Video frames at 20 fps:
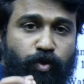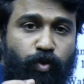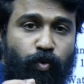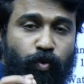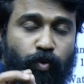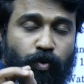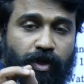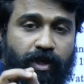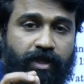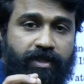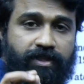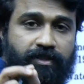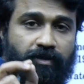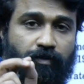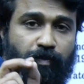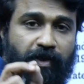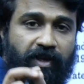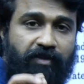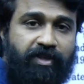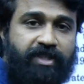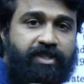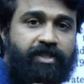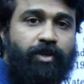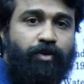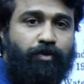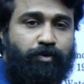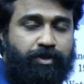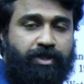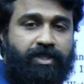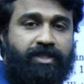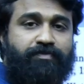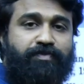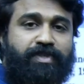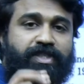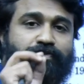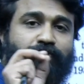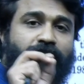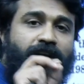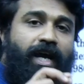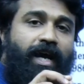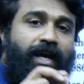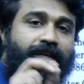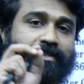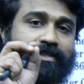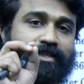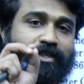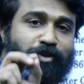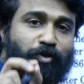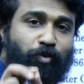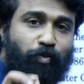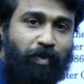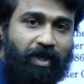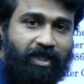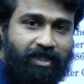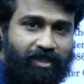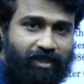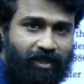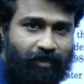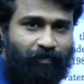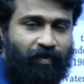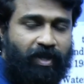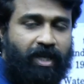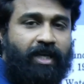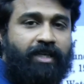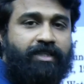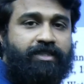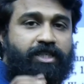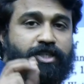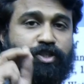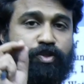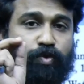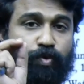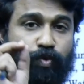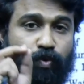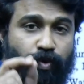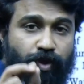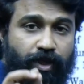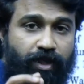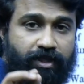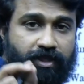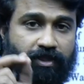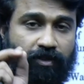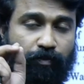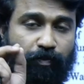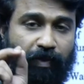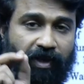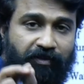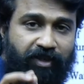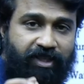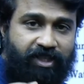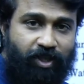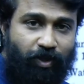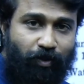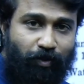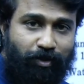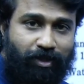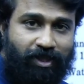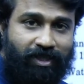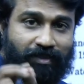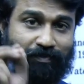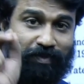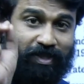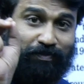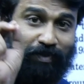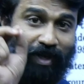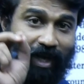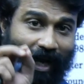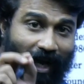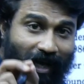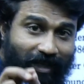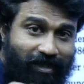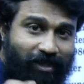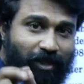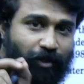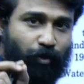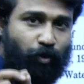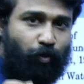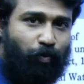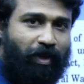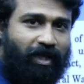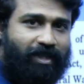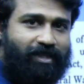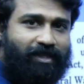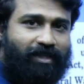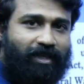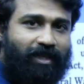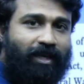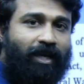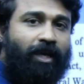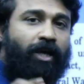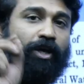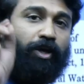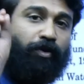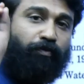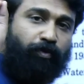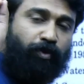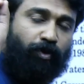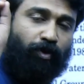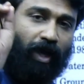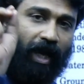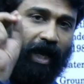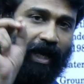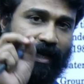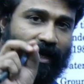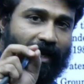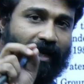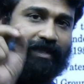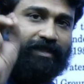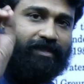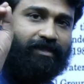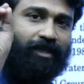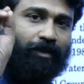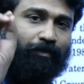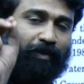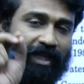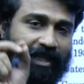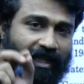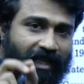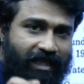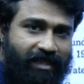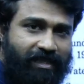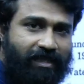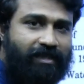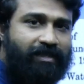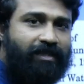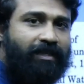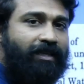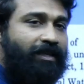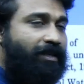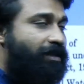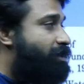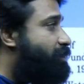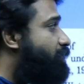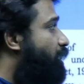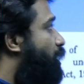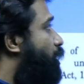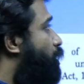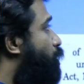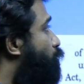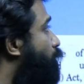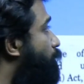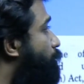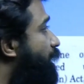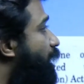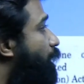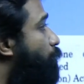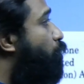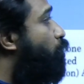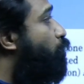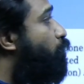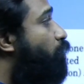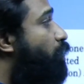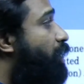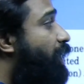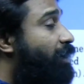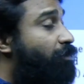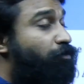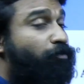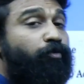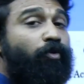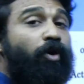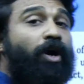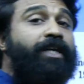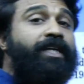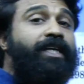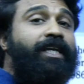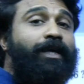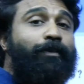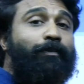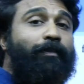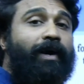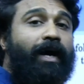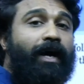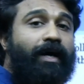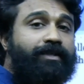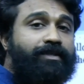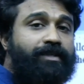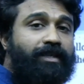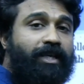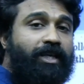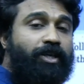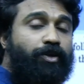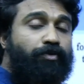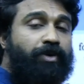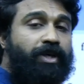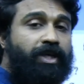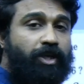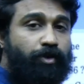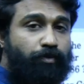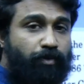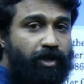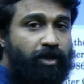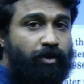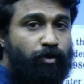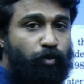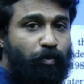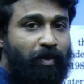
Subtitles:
2 years of previous year questions which were asked in UPSC. Just 2 years of previous year questions which were asked in UPSC. If you analyze them in 360 degrees, you will be able to get 40 marks in 2022